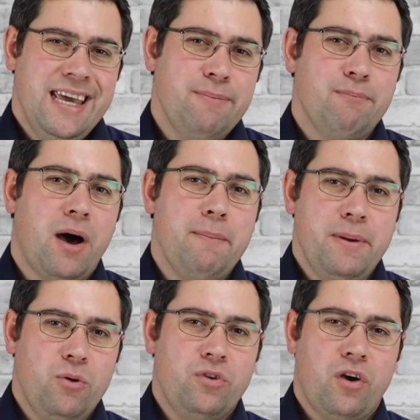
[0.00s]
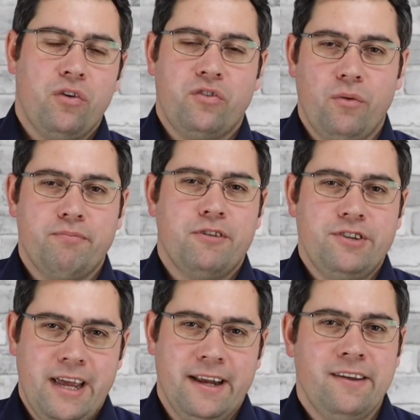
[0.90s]
in my build cost or
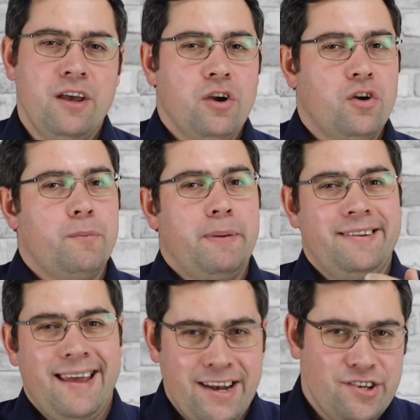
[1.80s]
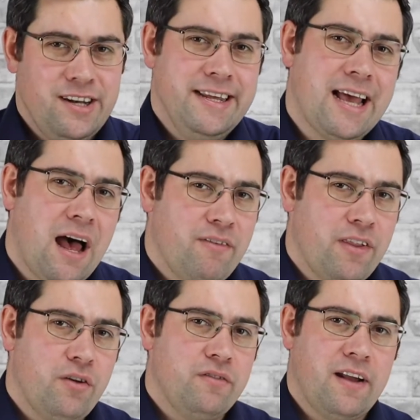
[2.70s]
project could potentially cover
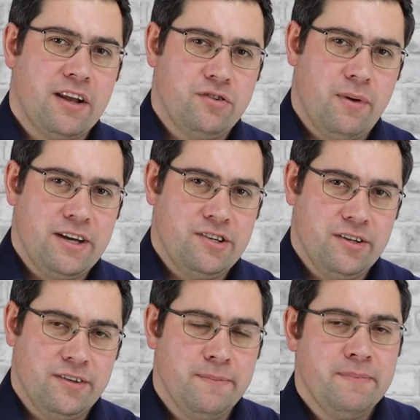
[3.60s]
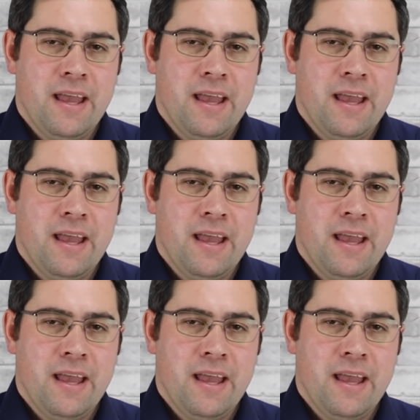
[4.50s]
those fluctuations.